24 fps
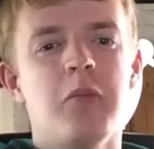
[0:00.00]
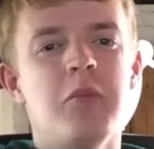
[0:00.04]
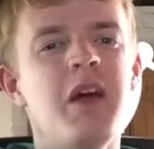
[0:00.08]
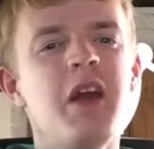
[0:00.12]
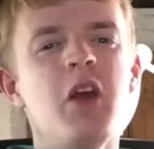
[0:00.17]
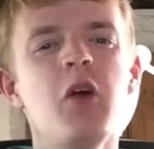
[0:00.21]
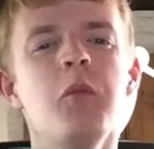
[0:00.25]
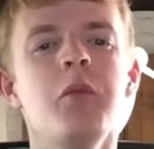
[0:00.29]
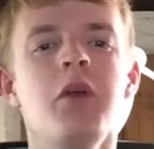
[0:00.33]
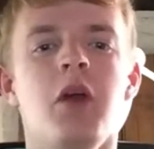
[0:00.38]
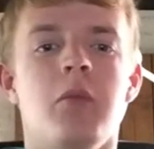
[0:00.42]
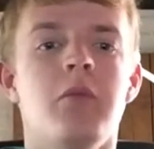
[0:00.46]

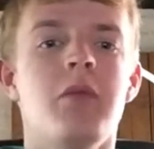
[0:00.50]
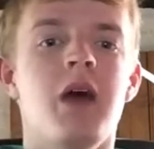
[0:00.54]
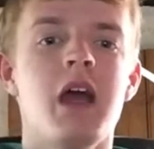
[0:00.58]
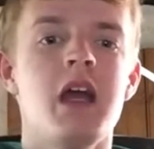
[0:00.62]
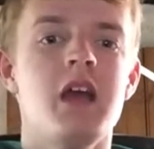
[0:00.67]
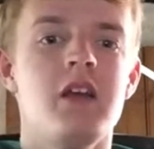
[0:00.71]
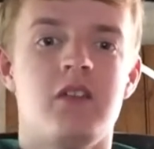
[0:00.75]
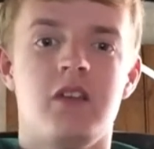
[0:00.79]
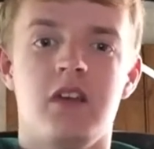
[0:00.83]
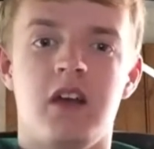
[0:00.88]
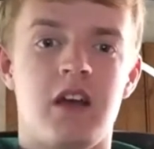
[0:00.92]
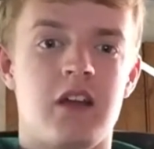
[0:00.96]

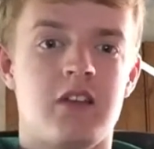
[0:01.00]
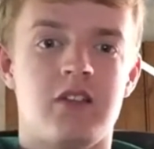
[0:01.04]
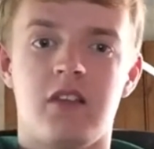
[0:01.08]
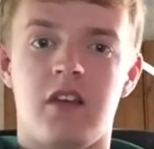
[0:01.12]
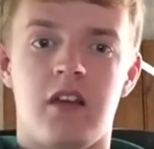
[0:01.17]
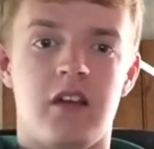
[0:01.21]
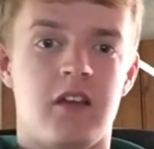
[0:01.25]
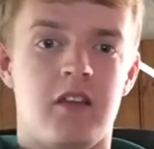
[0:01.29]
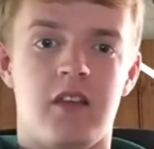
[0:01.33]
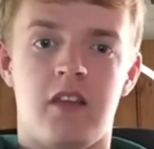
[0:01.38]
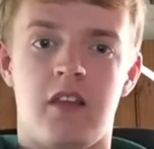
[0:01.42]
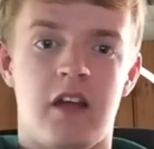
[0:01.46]
amazing.
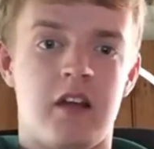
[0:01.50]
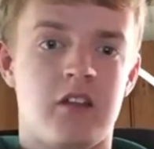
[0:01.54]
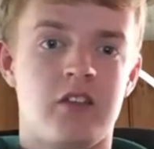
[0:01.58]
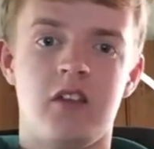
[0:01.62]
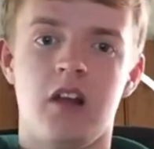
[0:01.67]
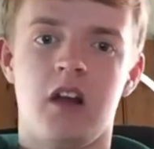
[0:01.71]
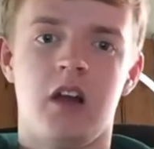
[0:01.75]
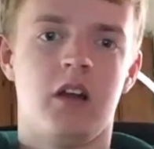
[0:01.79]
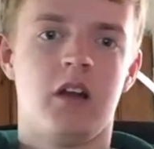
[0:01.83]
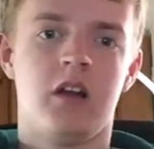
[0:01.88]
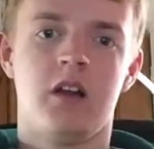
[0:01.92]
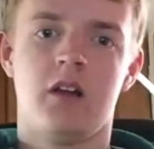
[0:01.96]
They're
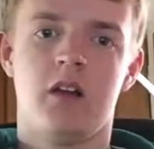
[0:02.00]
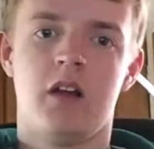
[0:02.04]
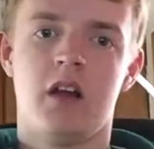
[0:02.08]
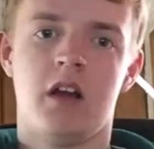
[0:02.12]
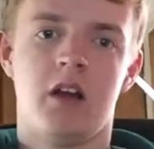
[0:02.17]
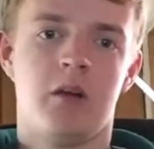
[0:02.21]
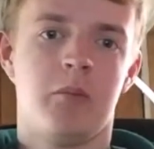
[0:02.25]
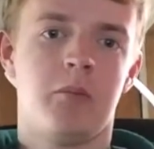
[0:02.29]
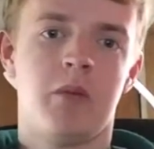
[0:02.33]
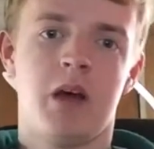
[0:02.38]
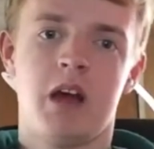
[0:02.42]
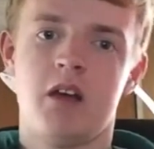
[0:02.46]
still
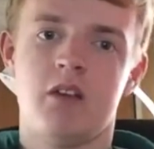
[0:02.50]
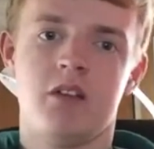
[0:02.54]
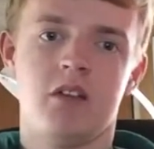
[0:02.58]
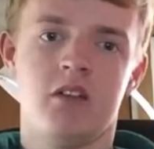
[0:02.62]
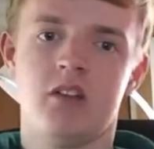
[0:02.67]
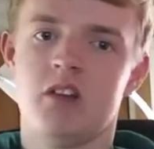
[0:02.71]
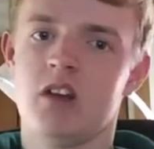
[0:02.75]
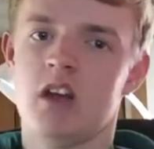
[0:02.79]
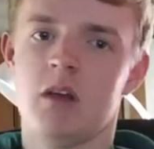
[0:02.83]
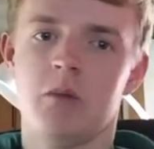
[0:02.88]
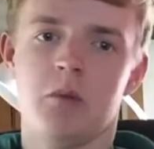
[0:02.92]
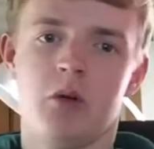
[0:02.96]
an
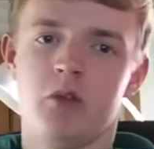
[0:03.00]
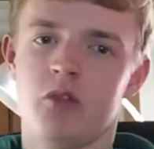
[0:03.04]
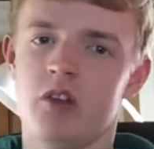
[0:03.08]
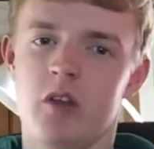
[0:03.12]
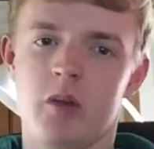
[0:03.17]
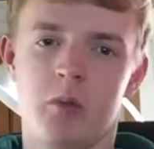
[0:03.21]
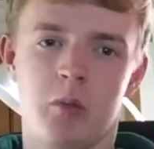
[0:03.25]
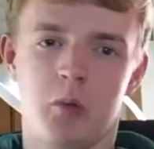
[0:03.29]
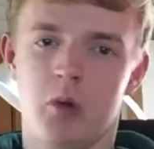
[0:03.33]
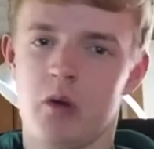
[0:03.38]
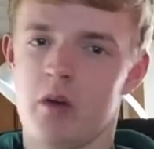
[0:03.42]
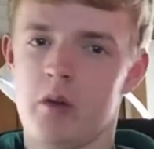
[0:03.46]
amazing team,
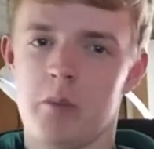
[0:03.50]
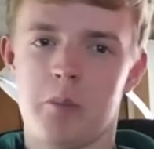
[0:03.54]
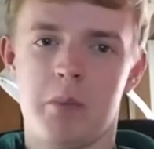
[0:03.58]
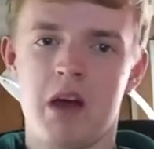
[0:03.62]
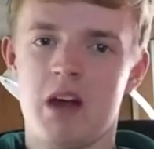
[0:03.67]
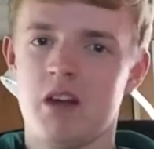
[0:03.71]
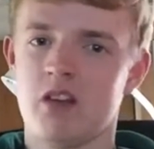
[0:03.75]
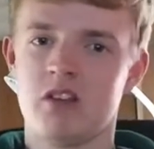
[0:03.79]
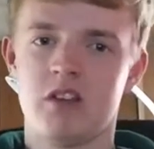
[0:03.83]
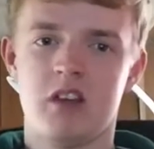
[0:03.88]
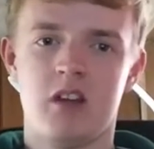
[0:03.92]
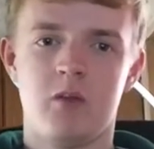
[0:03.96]
obviously they're one of the
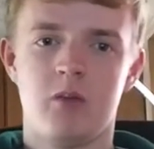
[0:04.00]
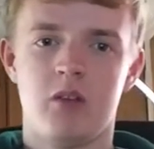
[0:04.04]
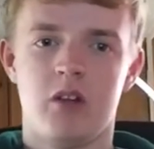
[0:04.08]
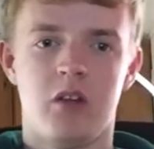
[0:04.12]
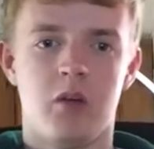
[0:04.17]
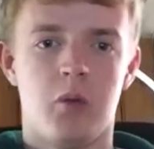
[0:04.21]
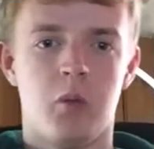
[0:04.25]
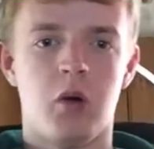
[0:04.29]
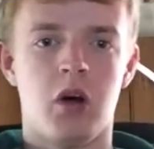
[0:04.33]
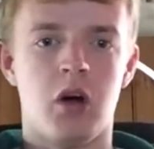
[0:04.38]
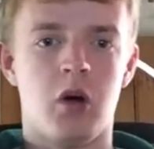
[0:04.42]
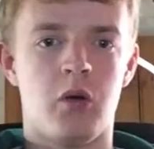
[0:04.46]
best teams
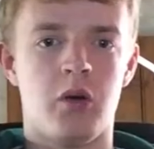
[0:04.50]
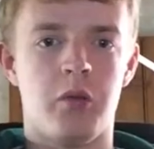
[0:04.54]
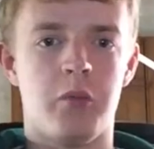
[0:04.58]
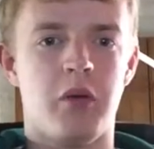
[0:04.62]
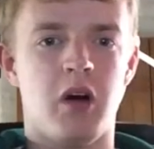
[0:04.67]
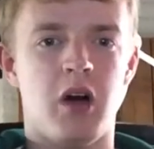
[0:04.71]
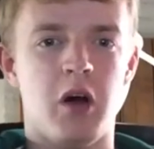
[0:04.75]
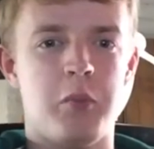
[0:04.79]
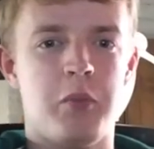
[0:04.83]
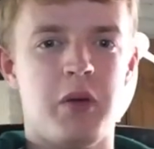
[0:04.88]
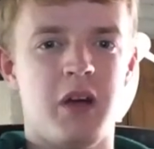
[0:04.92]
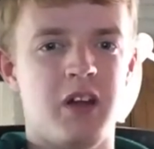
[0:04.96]
in the world in
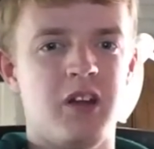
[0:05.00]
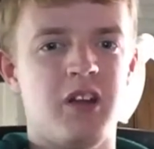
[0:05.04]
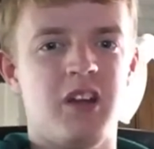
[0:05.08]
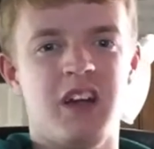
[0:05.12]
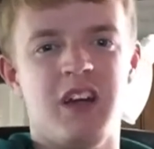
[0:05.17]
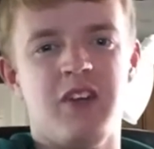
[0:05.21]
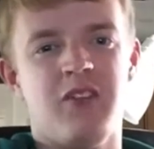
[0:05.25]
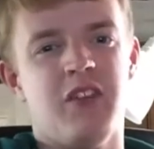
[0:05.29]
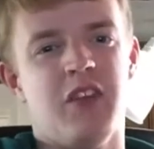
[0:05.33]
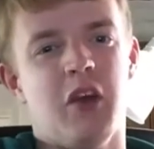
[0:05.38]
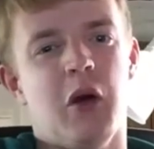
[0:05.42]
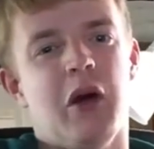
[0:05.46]
my
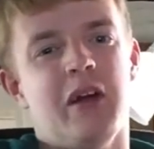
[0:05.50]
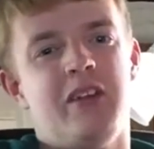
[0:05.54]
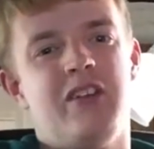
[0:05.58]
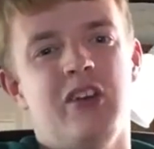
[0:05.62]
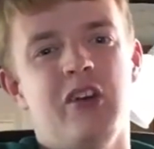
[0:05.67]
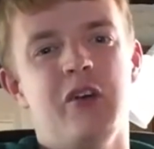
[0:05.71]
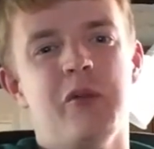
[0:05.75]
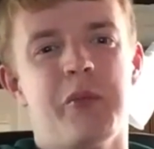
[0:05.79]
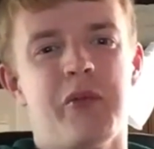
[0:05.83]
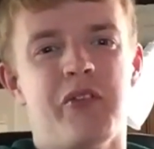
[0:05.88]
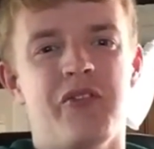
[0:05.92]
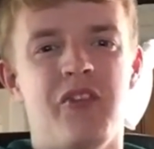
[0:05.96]
opinion, even though I
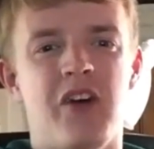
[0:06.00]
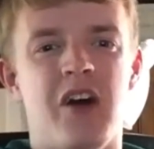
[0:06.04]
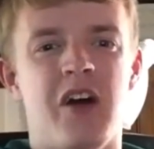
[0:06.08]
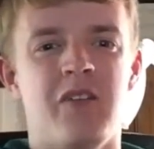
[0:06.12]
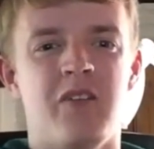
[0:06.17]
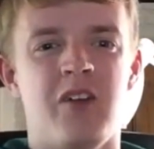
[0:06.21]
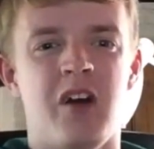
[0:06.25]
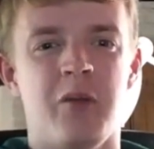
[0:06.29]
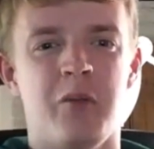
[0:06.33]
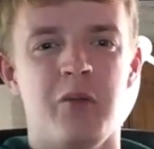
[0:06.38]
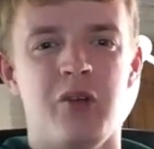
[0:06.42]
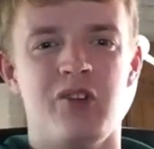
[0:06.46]
do
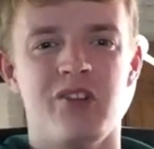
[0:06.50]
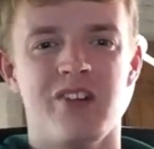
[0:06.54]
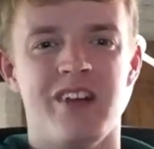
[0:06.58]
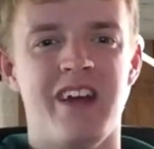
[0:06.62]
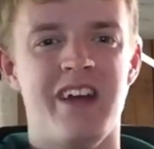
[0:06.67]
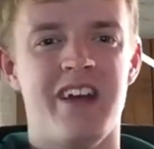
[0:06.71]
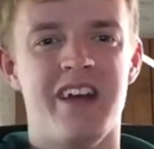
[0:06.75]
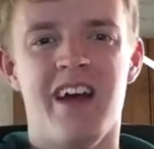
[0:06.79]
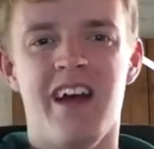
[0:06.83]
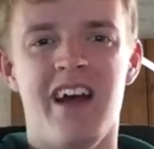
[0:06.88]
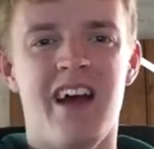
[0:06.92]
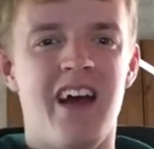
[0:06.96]
prefer Real
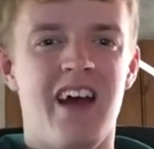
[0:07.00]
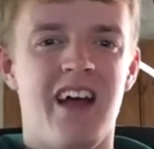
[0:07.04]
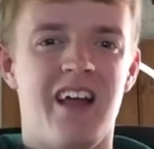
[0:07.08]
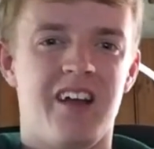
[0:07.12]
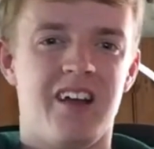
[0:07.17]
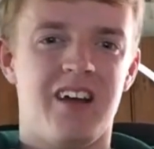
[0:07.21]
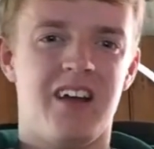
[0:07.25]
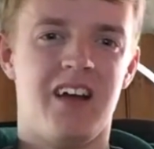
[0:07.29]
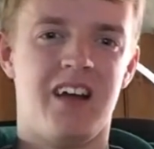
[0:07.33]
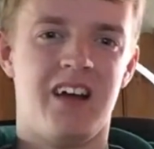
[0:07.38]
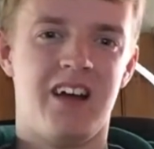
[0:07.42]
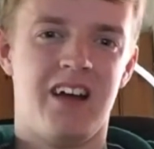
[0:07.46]
Madrid.
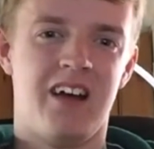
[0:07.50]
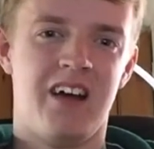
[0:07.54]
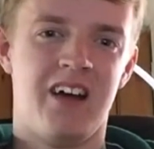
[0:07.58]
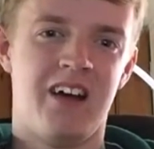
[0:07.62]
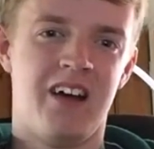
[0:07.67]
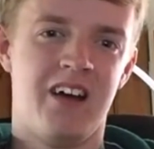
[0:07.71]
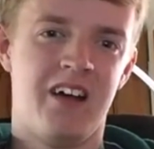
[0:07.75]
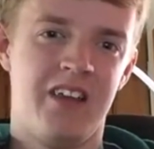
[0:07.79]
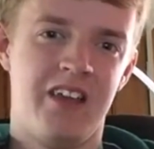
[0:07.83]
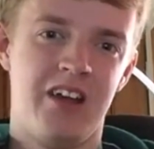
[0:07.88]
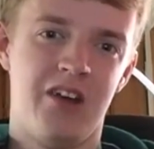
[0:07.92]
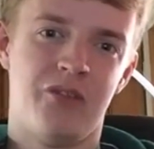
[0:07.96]

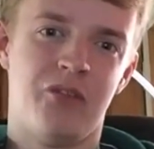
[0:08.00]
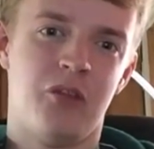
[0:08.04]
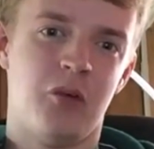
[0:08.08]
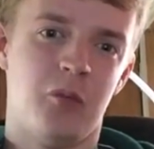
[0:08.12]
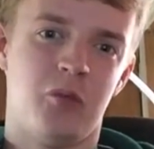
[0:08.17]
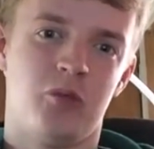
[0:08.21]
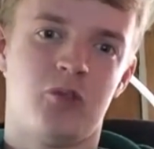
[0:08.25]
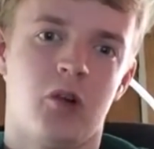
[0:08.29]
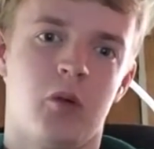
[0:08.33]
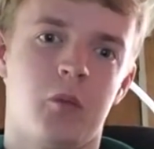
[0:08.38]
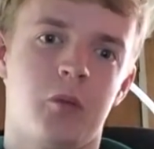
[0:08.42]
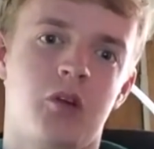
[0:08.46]
Their
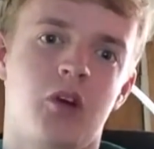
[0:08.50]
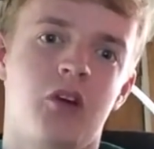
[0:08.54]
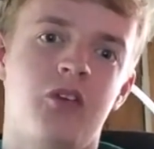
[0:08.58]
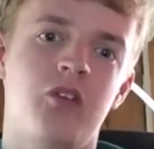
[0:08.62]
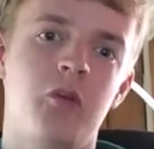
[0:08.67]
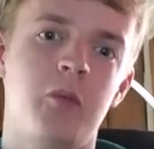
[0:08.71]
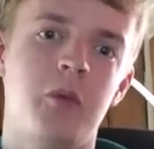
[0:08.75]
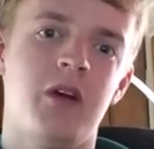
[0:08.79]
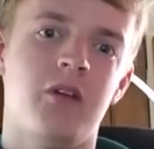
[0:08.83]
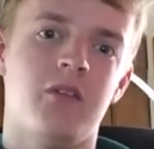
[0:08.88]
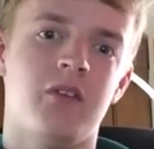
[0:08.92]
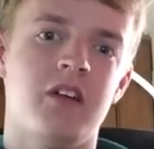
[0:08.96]
form's dropped
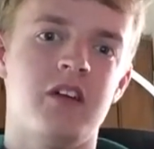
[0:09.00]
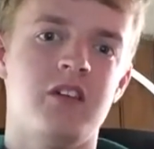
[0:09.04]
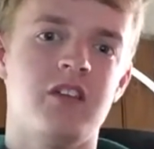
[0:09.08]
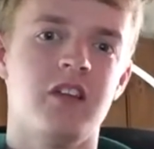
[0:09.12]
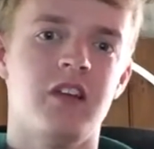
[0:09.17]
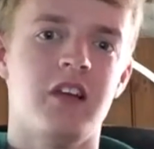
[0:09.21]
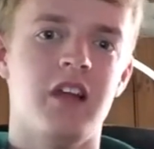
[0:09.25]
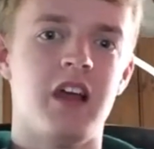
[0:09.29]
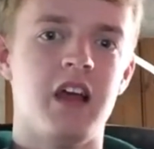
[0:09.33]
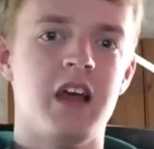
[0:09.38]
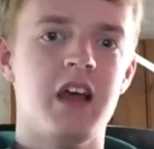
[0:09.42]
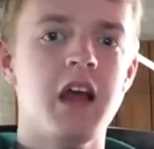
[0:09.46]
off a bit
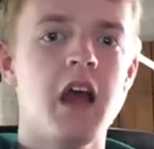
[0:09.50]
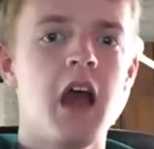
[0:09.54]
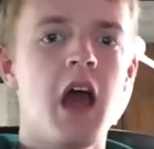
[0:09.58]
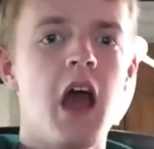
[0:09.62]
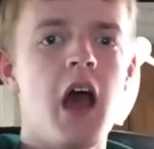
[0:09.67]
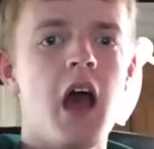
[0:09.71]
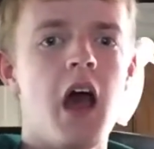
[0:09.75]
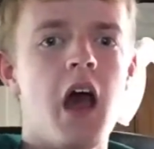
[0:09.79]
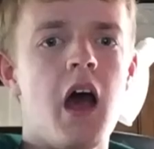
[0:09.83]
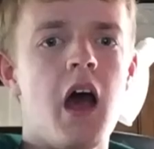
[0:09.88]
recently.